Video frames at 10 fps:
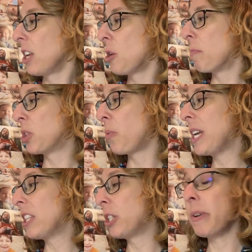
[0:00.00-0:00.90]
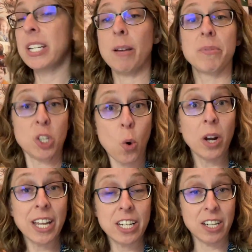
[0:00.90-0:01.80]
between the two attempts.
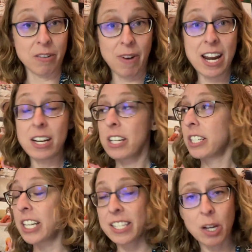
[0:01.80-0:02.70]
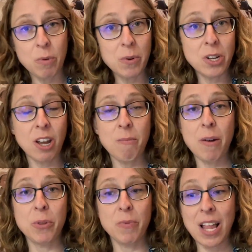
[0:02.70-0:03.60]
Correlation, right? Just like we were talking about
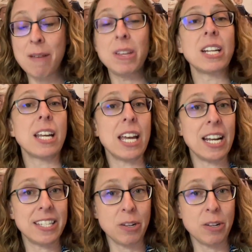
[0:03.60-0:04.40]
with reliability, and I said